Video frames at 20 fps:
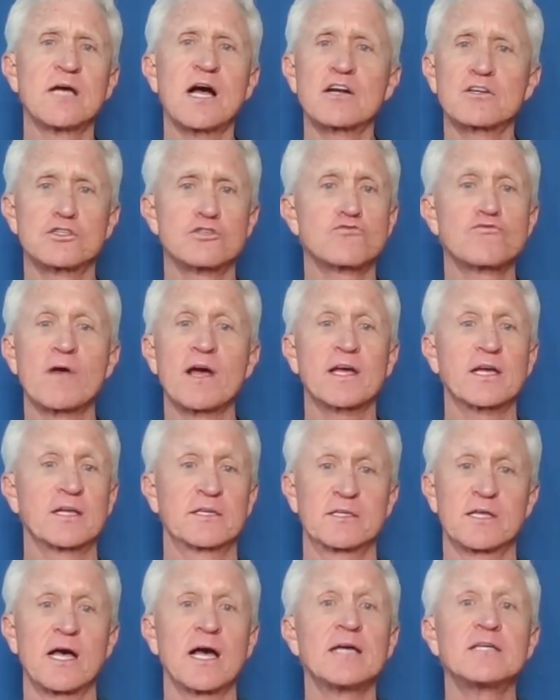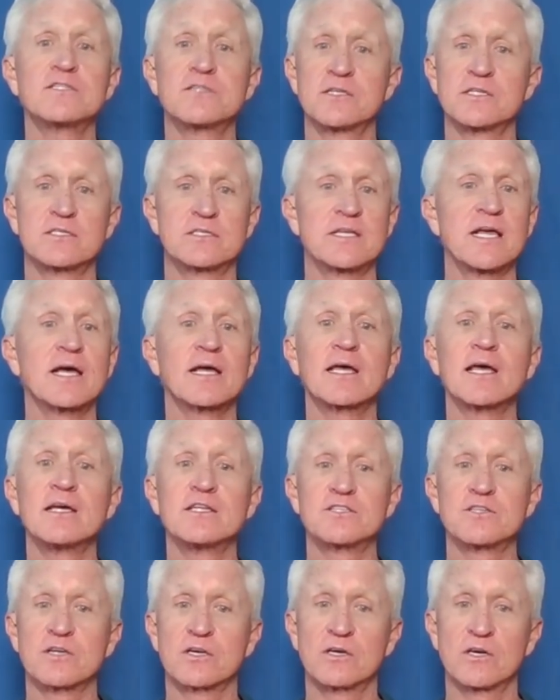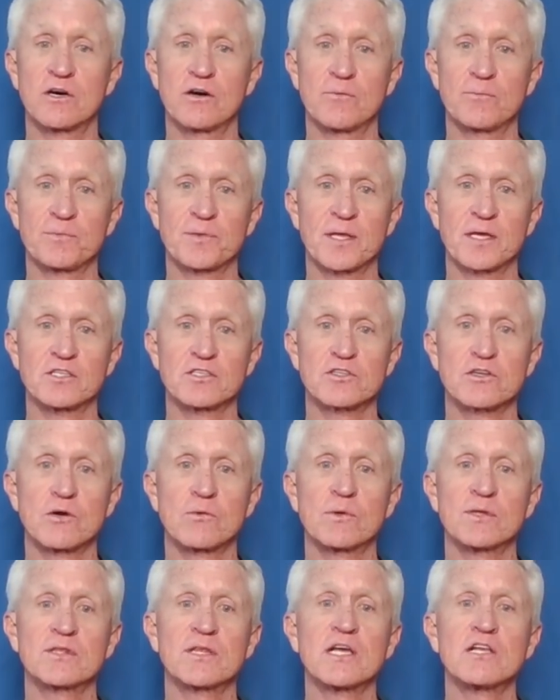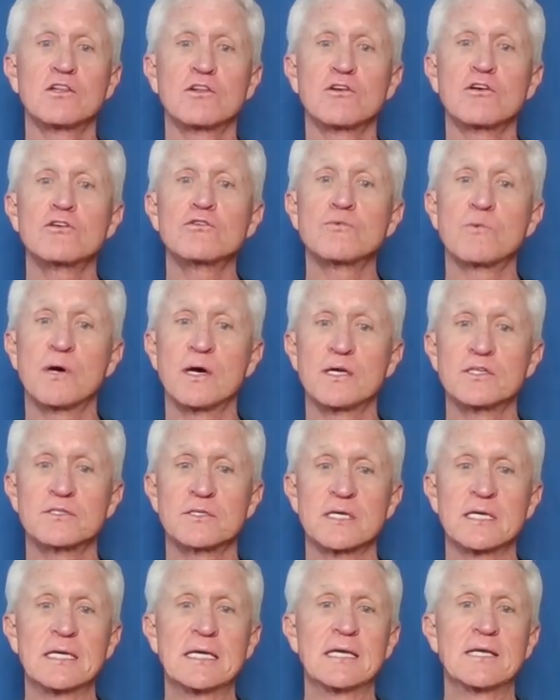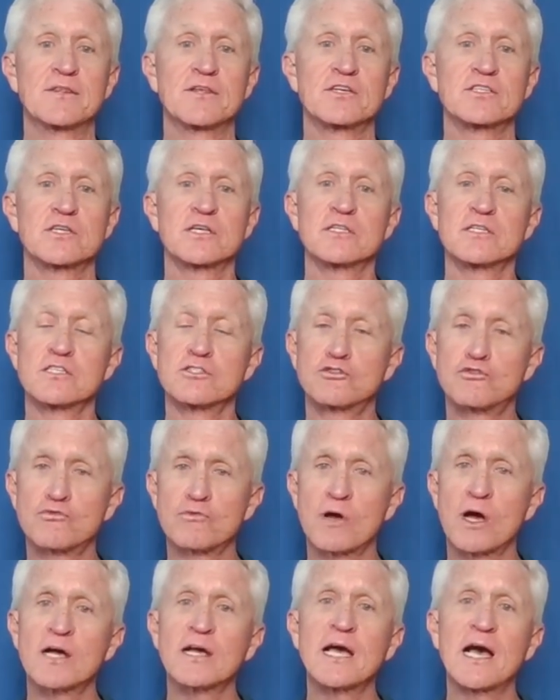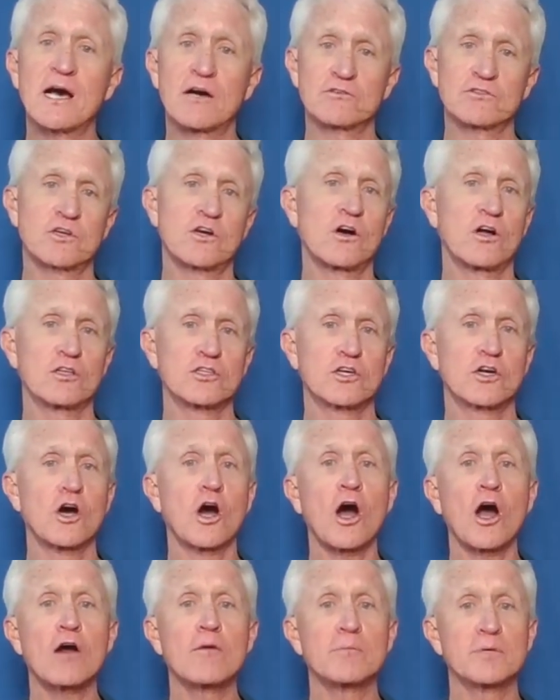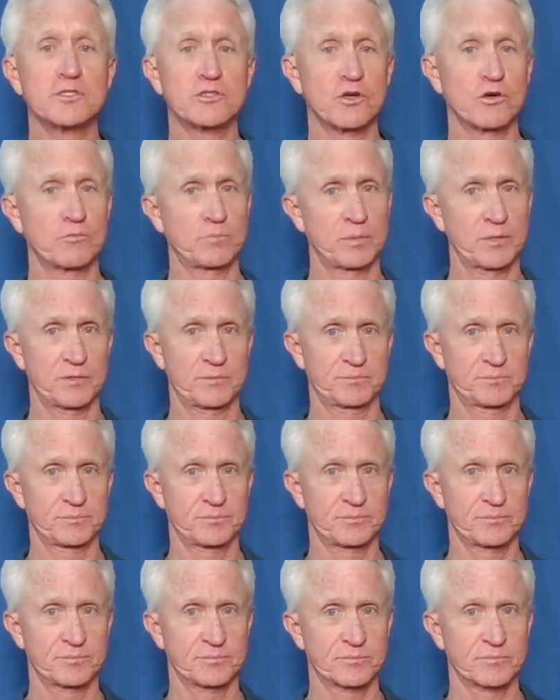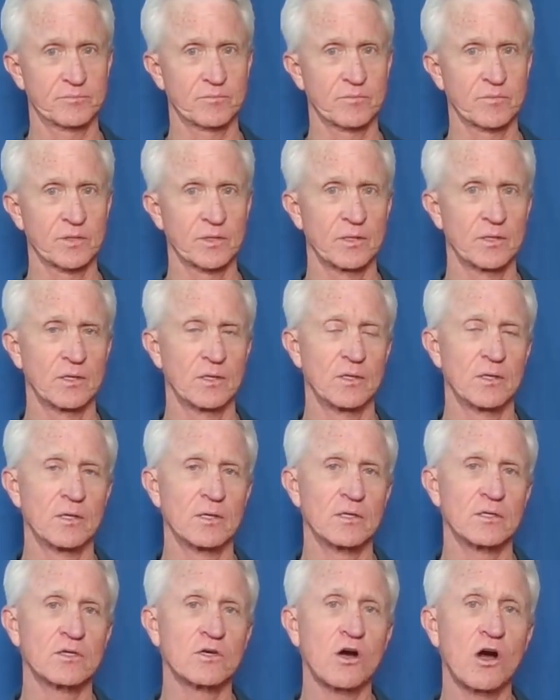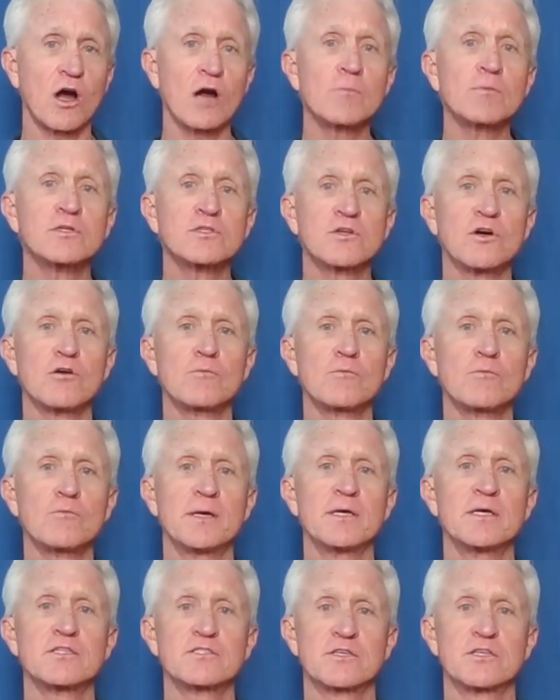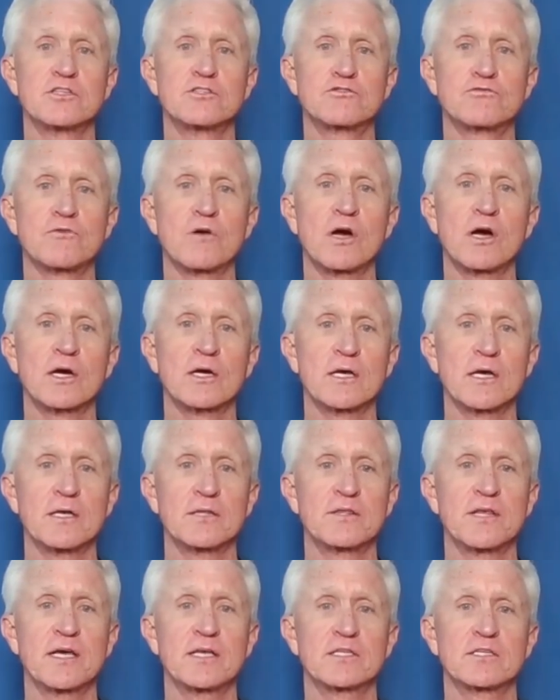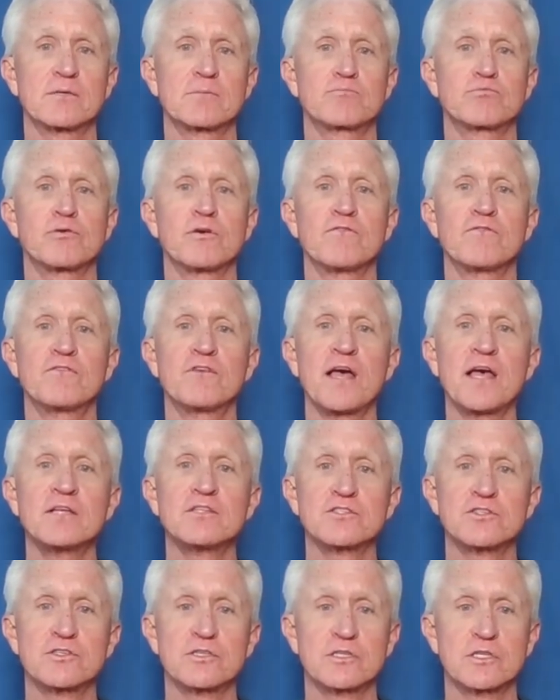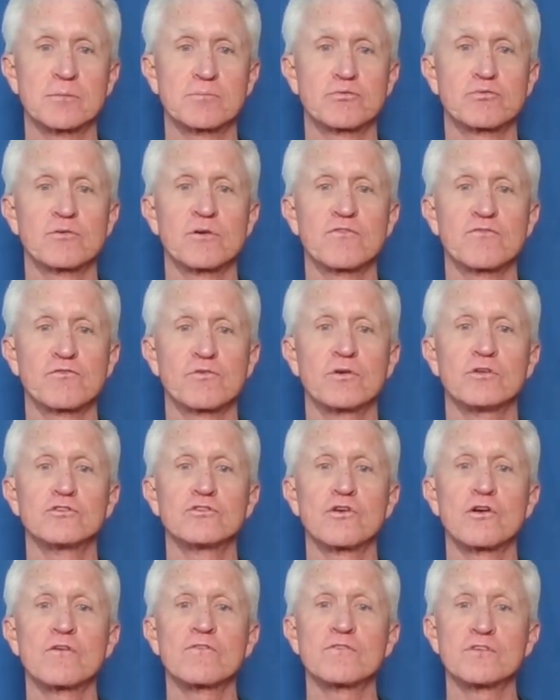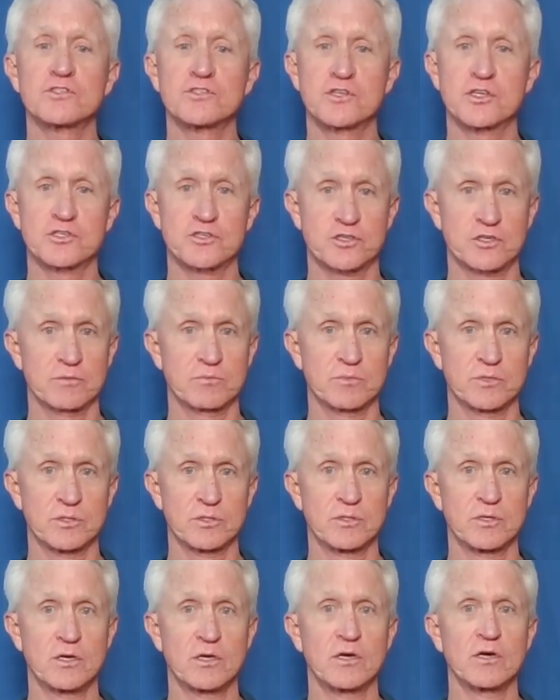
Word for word: doctors recognized this decades ago, and so what they learned was there's a drug out called carbidopa. Carbidopa is a drug that prevents the peripheral nervous system